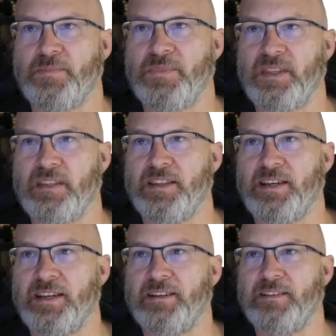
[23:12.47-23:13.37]
in
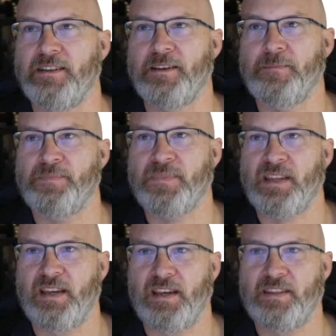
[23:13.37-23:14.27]
there,
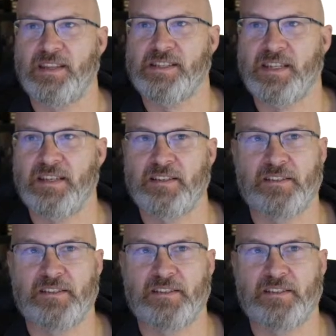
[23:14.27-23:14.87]
and then sending